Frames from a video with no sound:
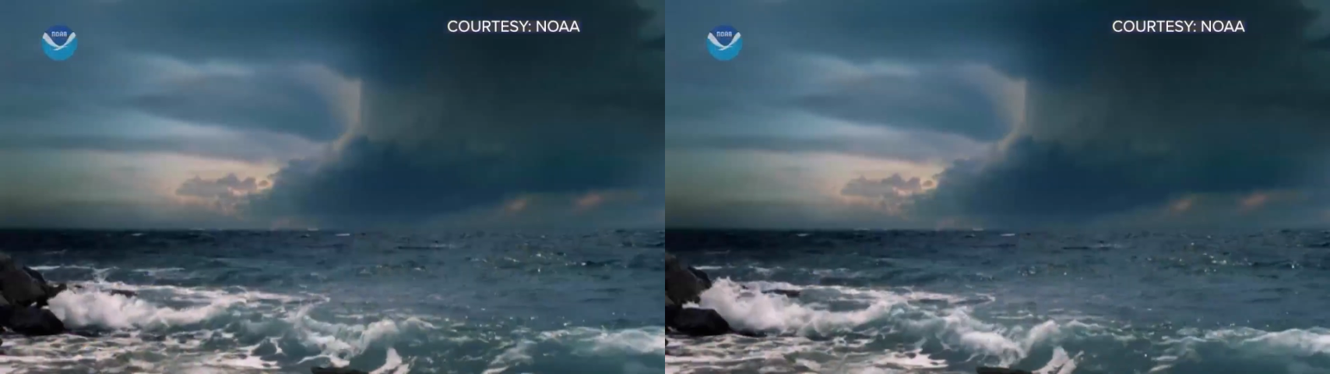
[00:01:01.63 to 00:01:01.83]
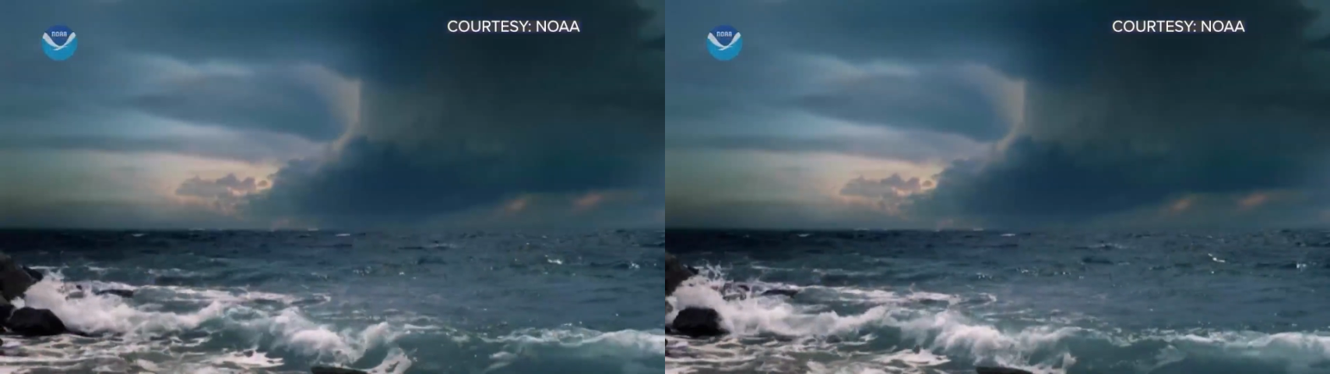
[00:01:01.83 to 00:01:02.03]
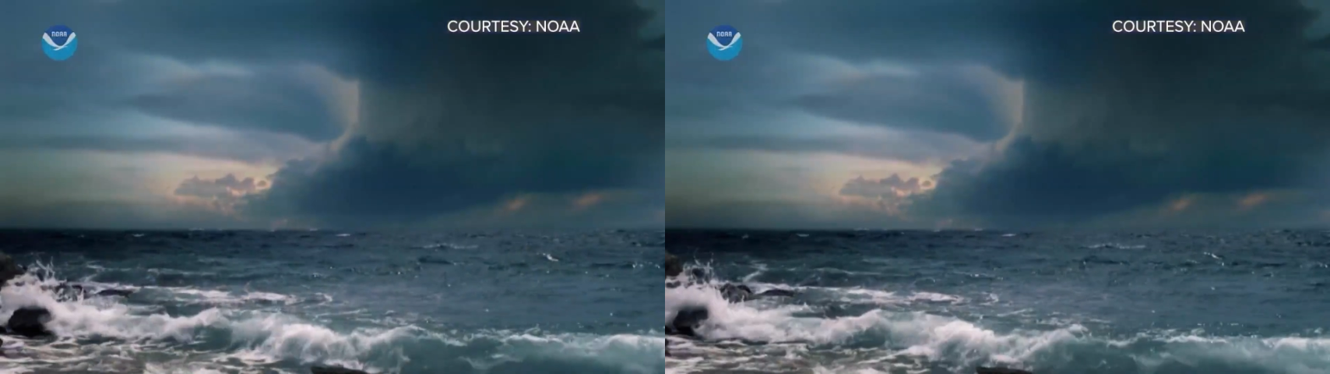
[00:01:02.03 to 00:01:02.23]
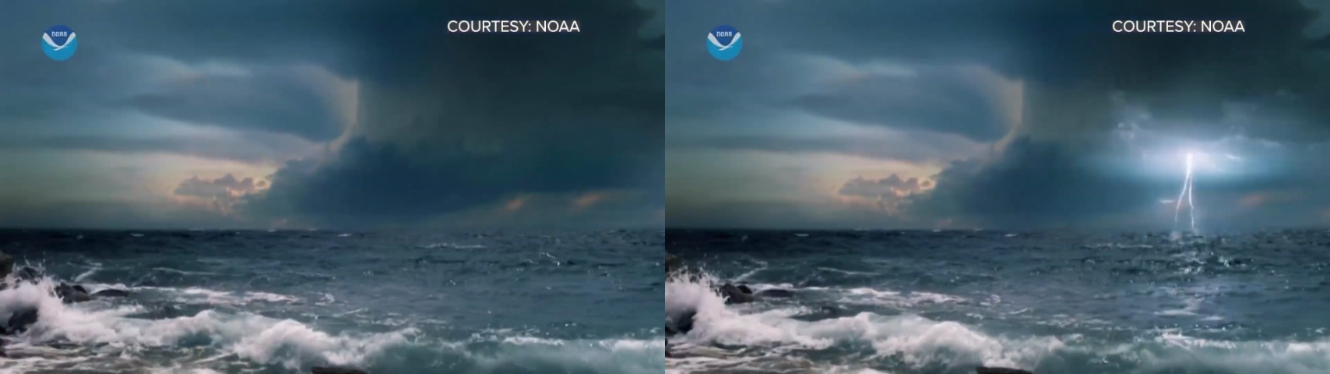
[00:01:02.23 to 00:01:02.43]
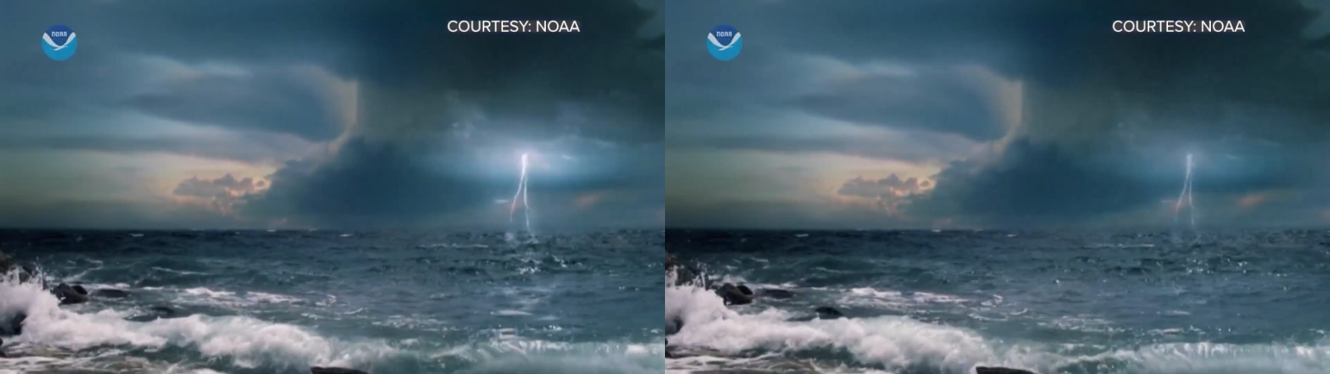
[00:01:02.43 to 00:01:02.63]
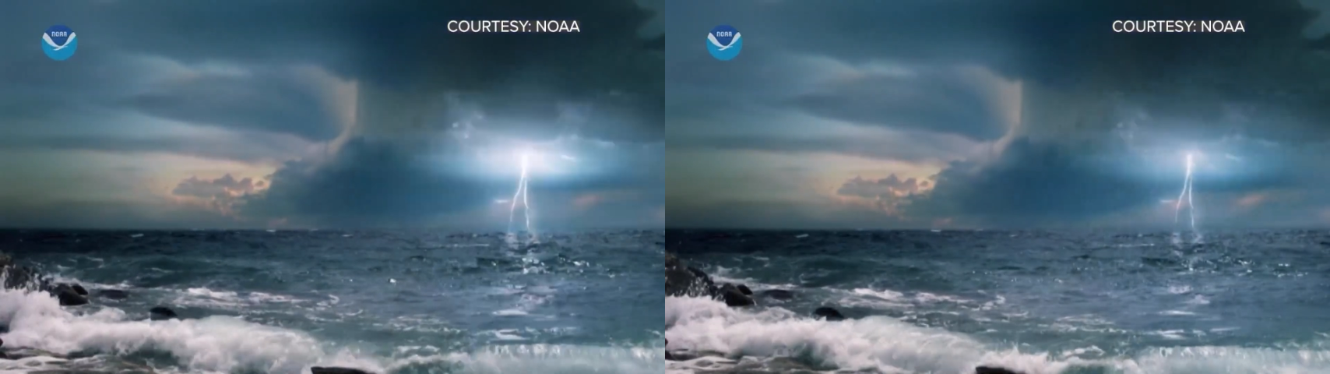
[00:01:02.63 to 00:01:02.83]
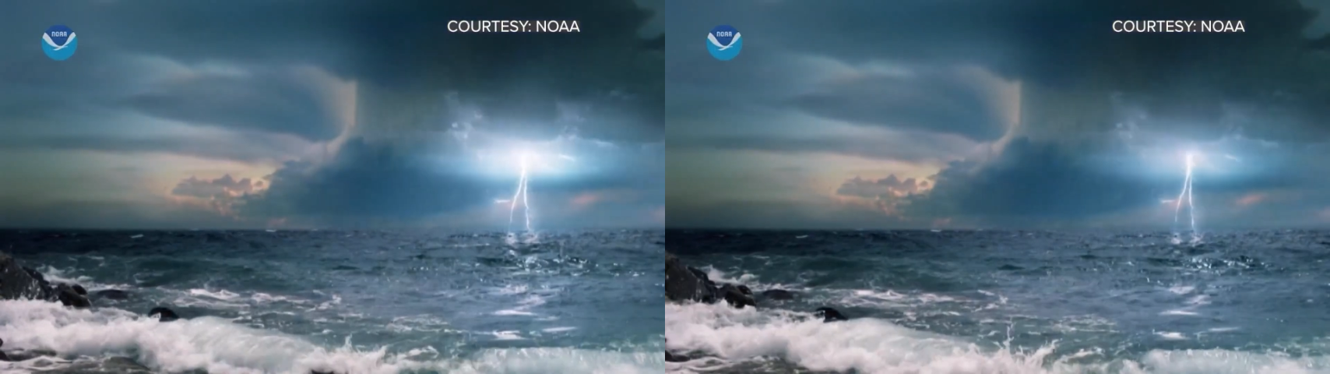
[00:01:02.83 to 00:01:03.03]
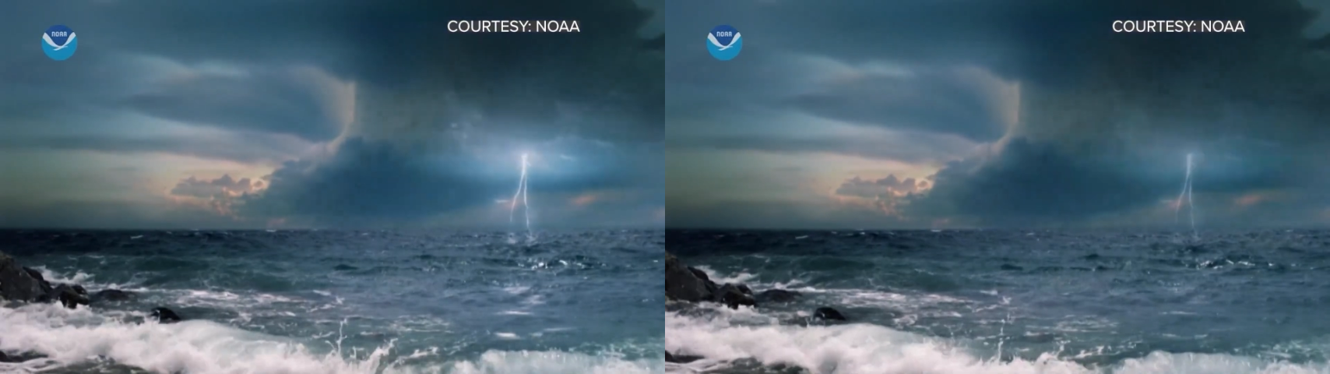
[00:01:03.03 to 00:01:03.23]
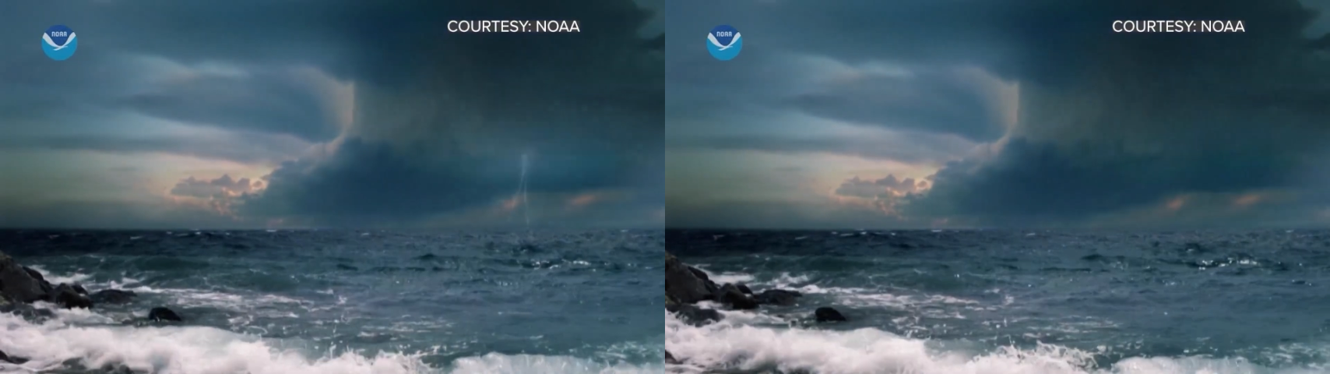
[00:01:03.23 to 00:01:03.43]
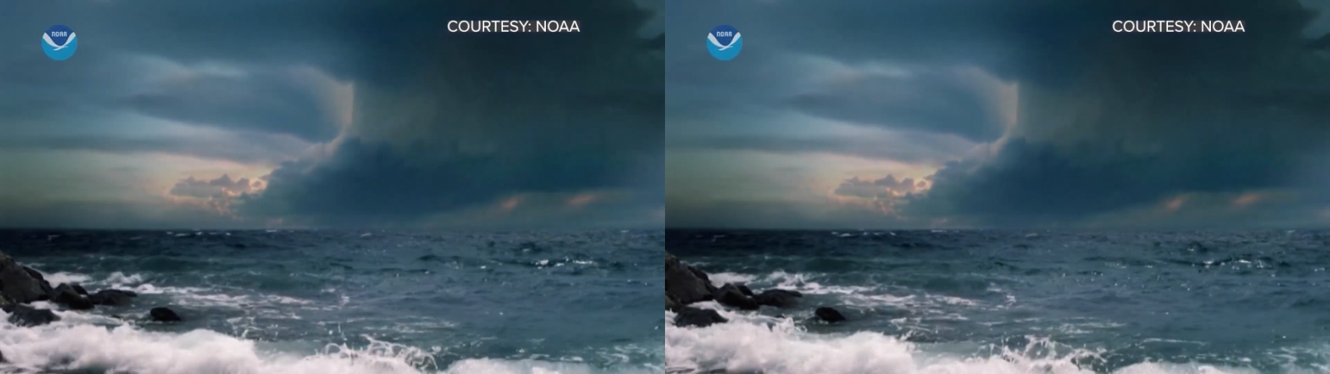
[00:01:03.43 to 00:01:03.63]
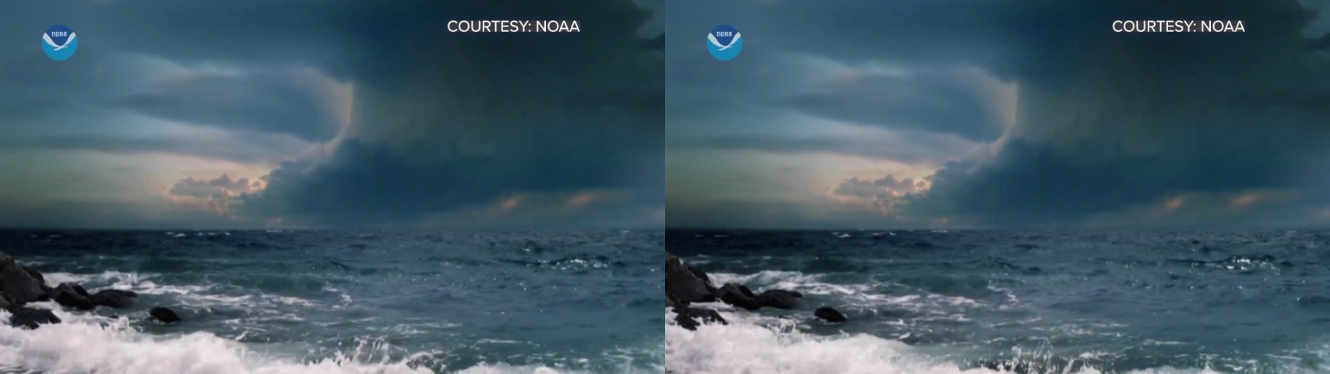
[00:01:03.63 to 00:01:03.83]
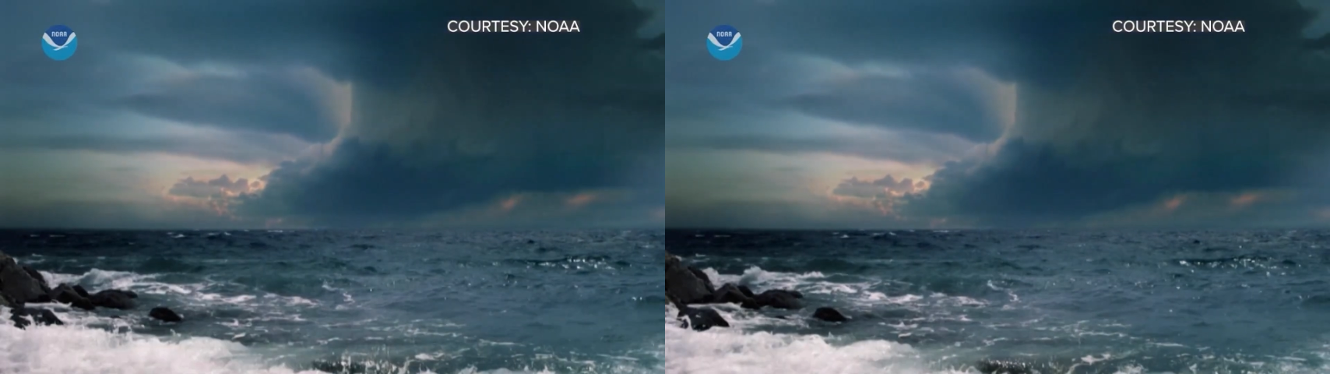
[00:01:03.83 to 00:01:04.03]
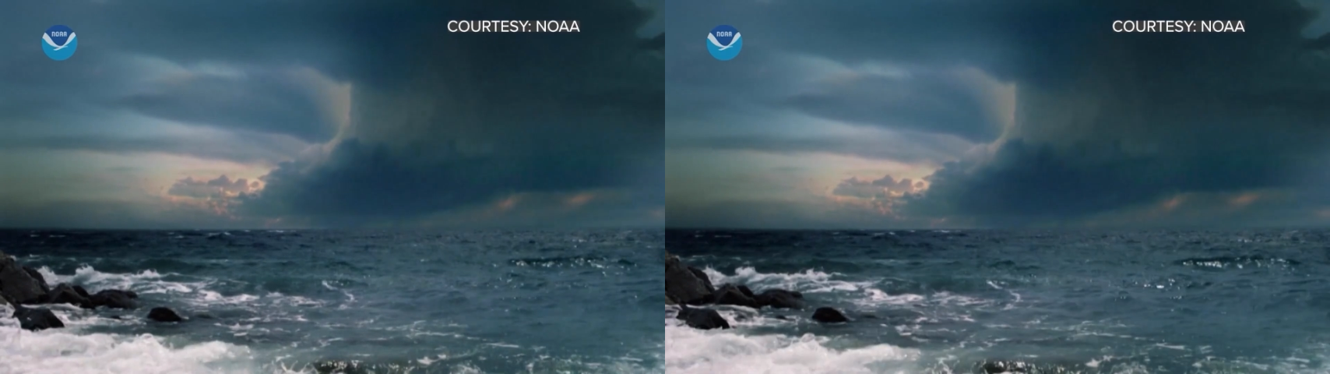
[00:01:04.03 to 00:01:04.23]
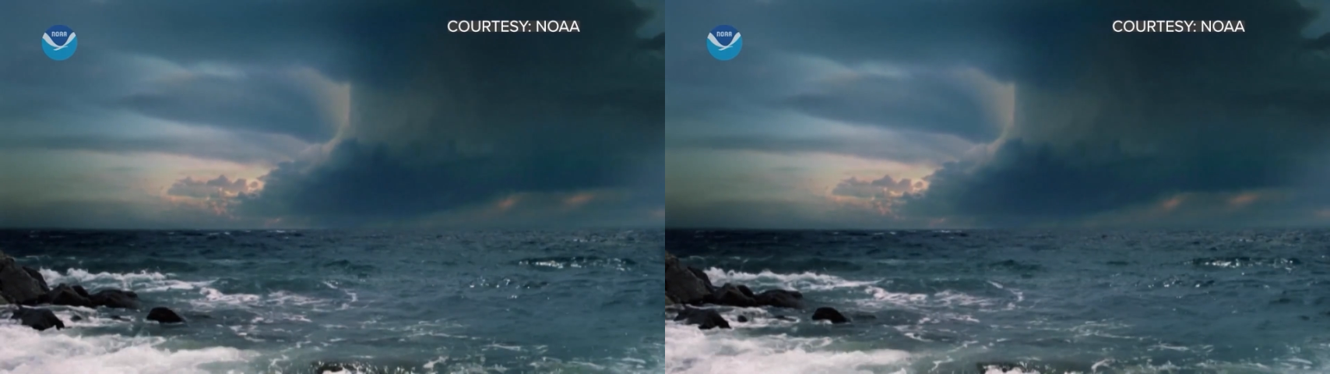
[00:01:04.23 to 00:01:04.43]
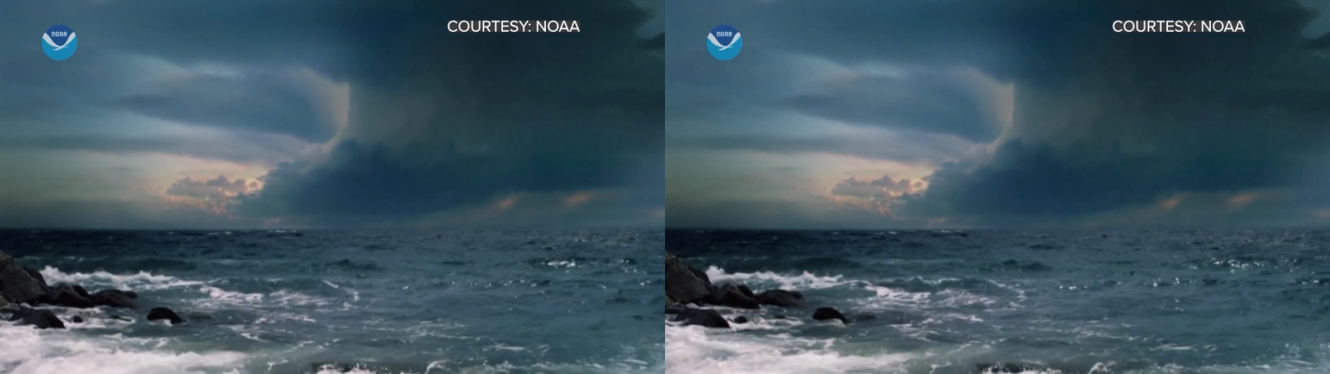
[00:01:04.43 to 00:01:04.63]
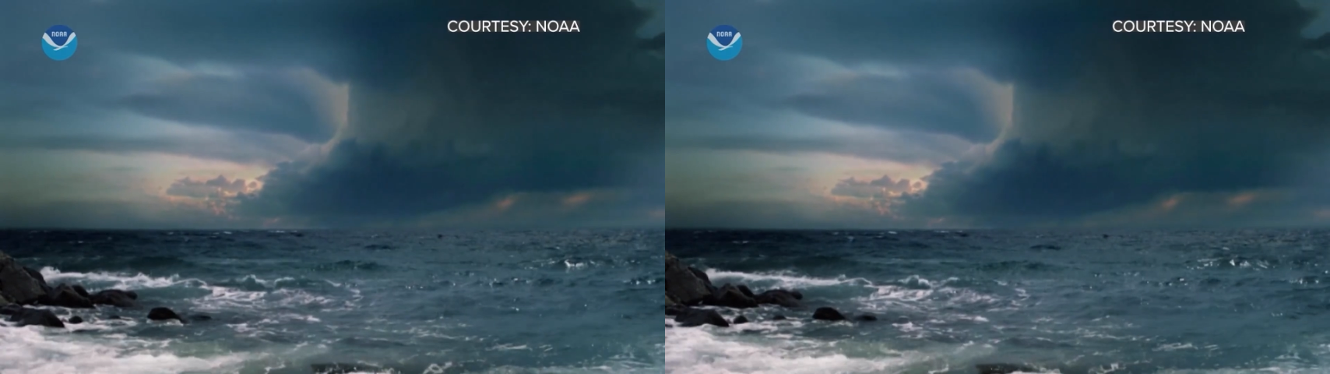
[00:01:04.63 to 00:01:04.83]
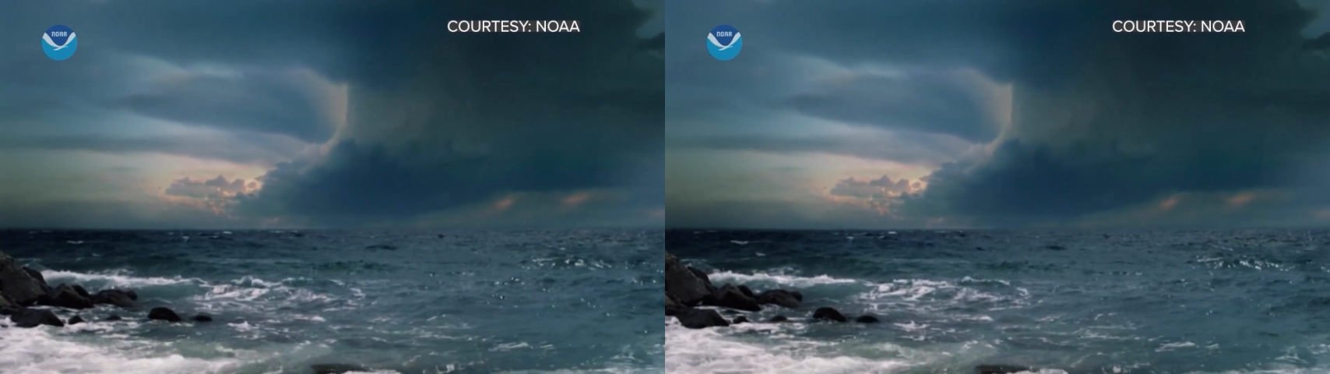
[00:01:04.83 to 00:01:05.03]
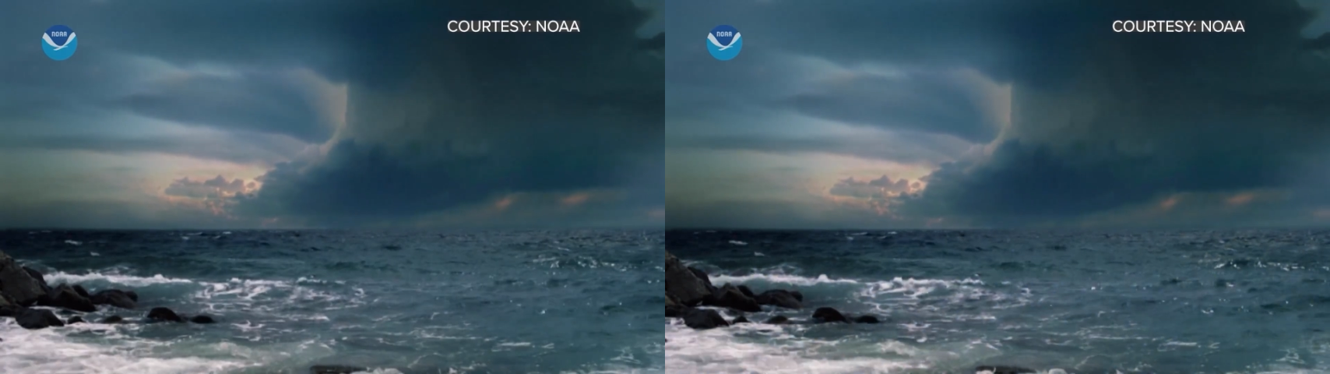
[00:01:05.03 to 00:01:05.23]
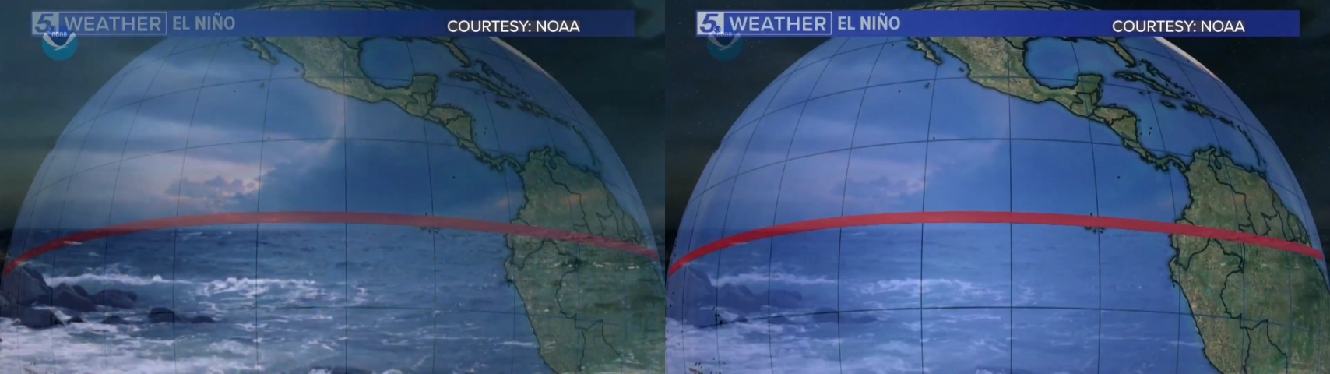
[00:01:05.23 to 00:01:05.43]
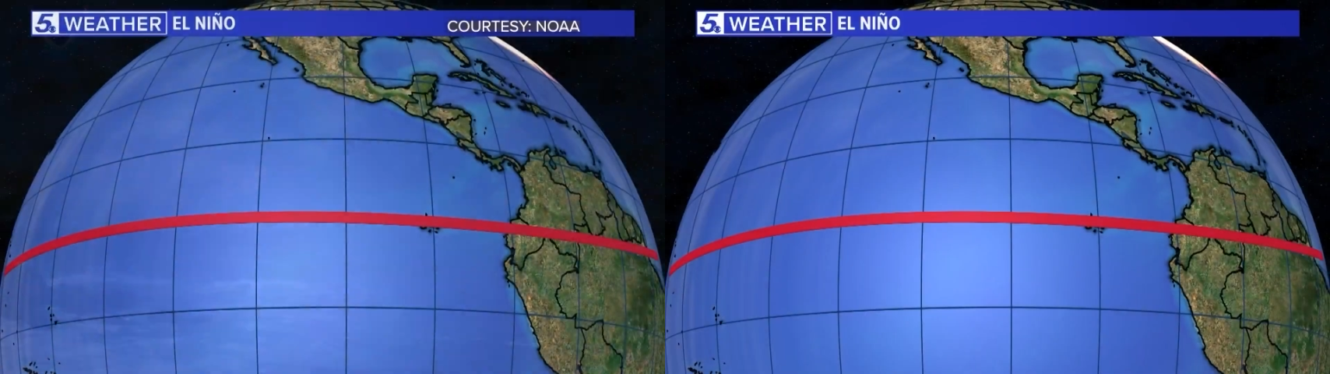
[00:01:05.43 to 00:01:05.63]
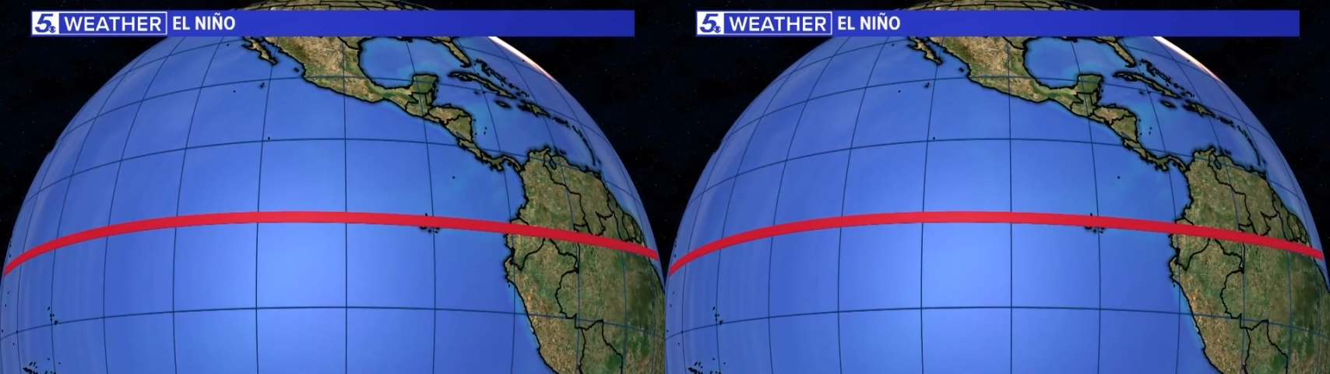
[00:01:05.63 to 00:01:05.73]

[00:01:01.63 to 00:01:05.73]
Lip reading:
[unreadable: no face in view]